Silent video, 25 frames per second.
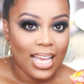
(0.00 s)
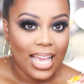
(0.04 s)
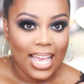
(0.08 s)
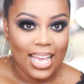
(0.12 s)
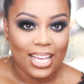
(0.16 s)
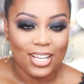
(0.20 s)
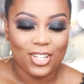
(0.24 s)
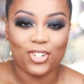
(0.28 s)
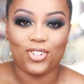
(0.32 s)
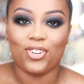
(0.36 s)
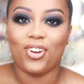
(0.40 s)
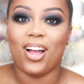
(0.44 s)

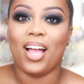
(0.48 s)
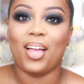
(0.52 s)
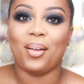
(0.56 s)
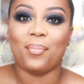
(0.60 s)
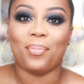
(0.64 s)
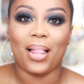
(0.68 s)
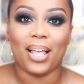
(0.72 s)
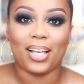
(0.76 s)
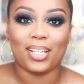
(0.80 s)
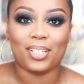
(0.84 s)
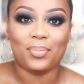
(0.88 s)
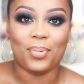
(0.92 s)
and try a
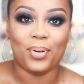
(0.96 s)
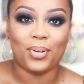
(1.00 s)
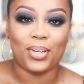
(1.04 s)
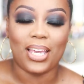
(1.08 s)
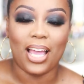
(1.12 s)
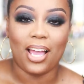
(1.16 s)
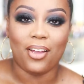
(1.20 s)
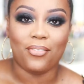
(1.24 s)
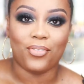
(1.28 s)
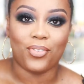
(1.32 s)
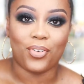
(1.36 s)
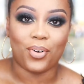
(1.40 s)
black
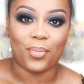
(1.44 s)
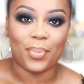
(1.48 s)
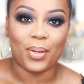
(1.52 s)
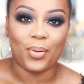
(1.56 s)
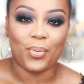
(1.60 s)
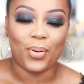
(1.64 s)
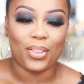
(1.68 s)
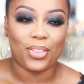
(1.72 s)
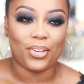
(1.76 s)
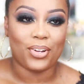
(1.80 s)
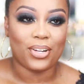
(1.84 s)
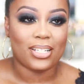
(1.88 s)
smoky eye for me,
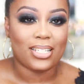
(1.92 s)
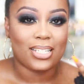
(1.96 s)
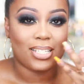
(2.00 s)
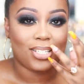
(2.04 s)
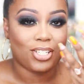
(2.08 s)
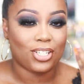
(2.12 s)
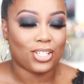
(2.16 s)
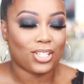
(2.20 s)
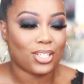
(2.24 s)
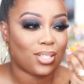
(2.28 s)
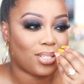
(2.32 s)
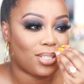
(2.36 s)
whether it's
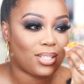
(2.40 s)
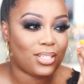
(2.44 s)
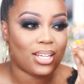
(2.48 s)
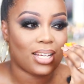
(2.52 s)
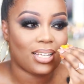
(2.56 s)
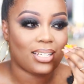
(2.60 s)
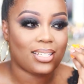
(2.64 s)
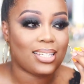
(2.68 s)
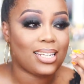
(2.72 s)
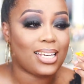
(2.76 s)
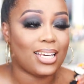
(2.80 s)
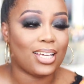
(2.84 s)
just
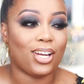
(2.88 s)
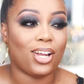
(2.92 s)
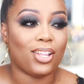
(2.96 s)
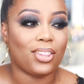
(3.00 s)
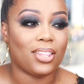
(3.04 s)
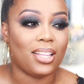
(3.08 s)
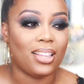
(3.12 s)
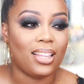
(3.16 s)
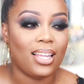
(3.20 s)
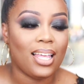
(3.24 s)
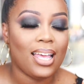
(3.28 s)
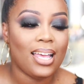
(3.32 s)
dusting it
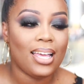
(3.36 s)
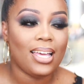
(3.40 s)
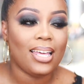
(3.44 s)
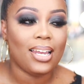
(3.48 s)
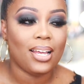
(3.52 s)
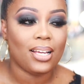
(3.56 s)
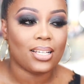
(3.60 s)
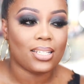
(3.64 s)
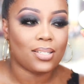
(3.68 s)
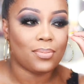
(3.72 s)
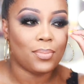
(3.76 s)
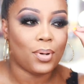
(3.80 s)
on the
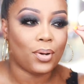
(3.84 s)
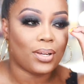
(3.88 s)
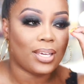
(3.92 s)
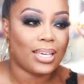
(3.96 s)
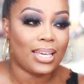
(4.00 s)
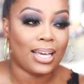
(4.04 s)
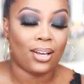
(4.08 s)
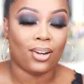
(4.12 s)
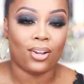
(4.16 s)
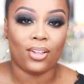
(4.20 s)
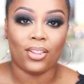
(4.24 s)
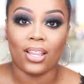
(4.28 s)
lid,
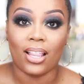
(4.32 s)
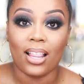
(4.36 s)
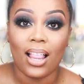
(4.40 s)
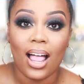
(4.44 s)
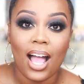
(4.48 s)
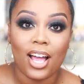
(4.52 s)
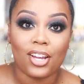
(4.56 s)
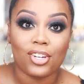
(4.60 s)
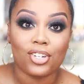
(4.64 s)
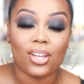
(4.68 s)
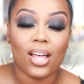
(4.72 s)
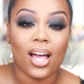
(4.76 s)
smoking out on the
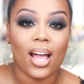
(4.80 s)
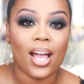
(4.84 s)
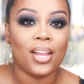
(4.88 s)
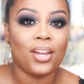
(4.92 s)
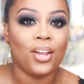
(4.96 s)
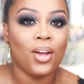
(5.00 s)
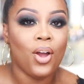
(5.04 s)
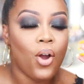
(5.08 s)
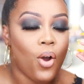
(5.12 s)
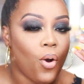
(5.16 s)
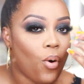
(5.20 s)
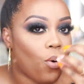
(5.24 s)
lash
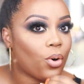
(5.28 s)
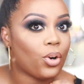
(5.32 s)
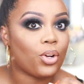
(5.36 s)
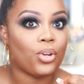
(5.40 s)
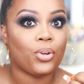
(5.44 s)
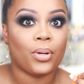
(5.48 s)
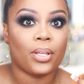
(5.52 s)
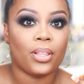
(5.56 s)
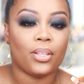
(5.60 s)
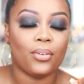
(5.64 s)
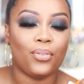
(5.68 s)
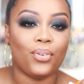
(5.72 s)
line, or
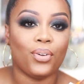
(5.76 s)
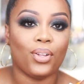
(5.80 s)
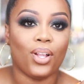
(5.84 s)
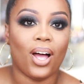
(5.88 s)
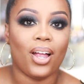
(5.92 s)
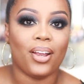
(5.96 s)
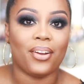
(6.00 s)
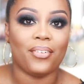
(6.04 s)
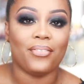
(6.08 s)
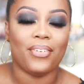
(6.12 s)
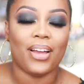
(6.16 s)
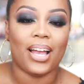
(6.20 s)
doing the
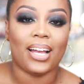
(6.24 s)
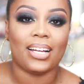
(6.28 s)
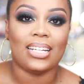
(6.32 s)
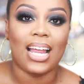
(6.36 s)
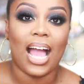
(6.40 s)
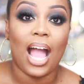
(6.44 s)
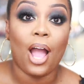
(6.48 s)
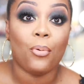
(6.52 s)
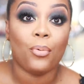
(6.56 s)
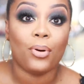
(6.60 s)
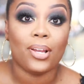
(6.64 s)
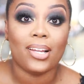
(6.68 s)
full-on effect.
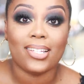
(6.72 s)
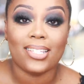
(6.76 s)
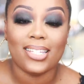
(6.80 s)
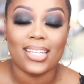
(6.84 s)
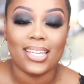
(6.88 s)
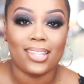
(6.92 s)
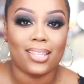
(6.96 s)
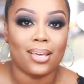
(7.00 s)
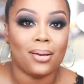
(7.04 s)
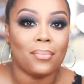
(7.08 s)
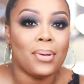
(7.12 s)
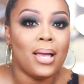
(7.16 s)
I want to
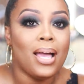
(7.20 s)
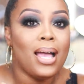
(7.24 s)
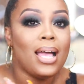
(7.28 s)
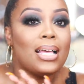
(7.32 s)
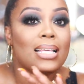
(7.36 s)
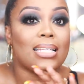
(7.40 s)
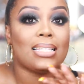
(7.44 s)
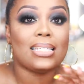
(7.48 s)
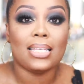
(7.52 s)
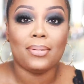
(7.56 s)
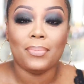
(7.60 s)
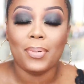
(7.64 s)
see them.
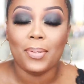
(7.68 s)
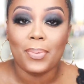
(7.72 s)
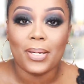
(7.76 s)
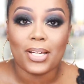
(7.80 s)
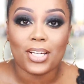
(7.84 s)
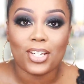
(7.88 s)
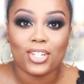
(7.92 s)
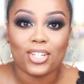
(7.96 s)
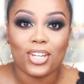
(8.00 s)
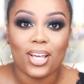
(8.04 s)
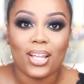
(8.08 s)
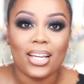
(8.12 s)
Send me
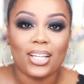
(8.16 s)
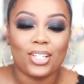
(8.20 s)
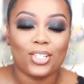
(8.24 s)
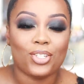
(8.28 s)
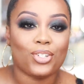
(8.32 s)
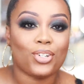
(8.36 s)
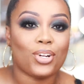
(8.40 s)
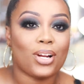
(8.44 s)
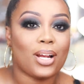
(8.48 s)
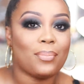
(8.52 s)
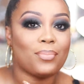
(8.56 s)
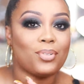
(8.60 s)
pictures on
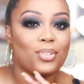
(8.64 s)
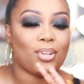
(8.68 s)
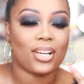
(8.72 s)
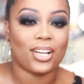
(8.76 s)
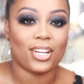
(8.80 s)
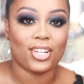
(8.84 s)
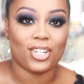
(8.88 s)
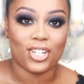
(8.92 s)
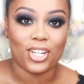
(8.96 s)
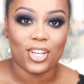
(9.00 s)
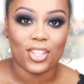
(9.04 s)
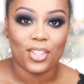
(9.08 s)
Instagram so I
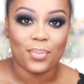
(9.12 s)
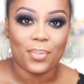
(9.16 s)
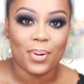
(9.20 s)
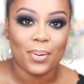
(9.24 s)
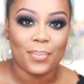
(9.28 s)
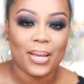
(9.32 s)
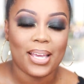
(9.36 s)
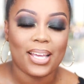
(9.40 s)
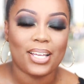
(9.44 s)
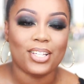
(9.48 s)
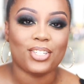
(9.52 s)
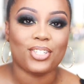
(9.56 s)
can share them
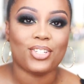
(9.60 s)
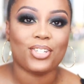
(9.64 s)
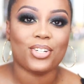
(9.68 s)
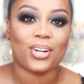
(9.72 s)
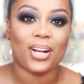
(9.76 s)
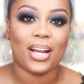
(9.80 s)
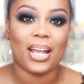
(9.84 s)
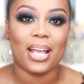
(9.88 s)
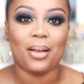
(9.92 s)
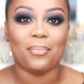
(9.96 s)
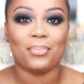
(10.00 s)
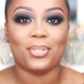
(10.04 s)
on my
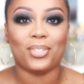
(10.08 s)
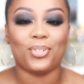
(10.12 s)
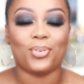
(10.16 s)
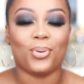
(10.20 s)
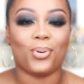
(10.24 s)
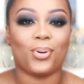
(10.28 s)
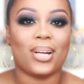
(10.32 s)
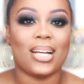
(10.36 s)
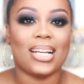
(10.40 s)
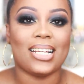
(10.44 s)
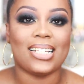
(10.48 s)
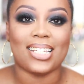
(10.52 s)
Instagram
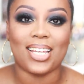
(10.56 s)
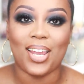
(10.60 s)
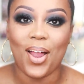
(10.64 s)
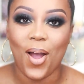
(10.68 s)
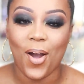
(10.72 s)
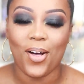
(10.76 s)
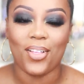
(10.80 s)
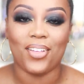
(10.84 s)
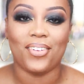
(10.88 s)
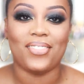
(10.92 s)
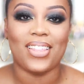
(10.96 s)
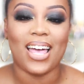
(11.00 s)
stories and
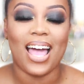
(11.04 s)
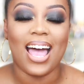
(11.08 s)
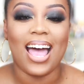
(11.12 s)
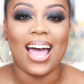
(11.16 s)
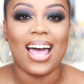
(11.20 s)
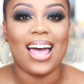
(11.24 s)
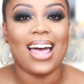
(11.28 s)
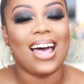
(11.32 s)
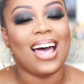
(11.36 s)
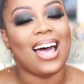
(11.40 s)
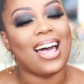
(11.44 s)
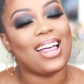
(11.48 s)
all of
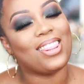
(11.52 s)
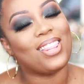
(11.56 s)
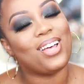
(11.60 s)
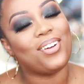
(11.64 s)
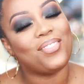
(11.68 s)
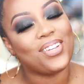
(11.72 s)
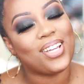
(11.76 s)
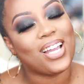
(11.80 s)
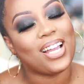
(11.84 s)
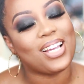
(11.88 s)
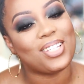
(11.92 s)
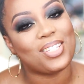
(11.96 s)
that. I
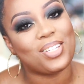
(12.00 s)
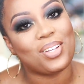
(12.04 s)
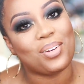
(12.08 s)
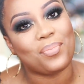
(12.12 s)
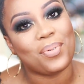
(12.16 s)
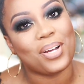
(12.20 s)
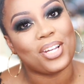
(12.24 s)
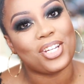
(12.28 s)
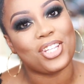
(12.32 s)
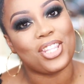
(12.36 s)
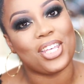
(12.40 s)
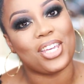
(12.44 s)
love you guys so
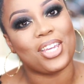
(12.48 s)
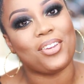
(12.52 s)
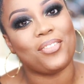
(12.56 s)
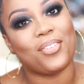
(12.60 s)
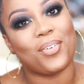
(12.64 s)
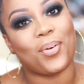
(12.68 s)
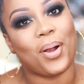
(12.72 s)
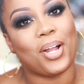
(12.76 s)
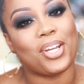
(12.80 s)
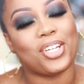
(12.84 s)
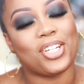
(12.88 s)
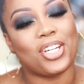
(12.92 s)
much. Thank you
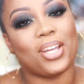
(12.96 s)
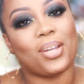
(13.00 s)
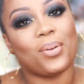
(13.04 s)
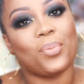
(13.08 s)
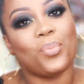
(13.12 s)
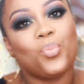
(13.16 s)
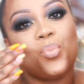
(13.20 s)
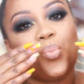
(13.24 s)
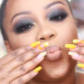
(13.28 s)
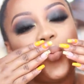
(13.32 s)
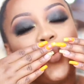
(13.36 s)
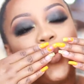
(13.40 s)
for watching.
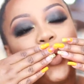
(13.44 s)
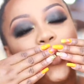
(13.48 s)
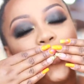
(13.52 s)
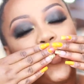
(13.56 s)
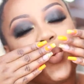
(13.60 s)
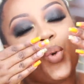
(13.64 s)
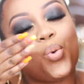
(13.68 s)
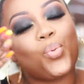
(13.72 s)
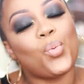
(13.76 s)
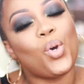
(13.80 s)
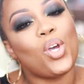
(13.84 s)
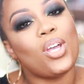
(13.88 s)

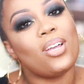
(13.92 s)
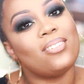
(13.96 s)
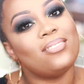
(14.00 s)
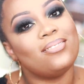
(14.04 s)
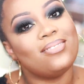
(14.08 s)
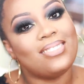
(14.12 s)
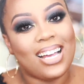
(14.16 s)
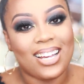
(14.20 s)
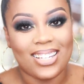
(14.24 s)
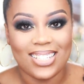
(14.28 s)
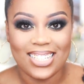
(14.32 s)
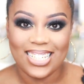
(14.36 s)

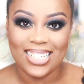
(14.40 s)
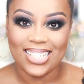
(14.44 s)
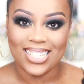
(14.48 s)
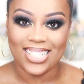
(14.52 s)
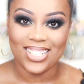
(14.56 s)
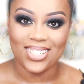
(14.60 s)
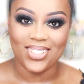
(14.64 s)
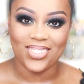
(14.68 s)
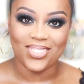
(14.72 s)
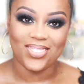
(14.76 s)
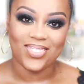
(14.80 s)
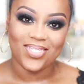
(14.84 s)
I'll see you
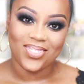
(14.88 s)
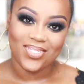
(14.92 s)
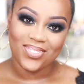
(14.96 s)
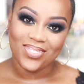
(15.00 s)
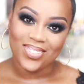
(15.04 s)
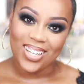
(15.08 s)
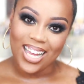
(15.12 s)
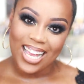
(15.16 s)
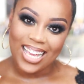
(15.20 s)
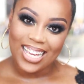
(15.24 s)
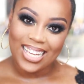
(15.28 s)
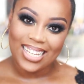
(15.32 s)
soon.
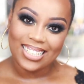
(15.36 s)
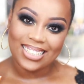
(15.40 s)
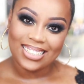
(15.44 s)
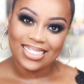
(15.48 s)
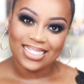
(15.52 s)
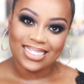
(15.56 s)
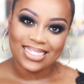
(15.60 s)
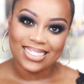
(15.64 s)
Bye.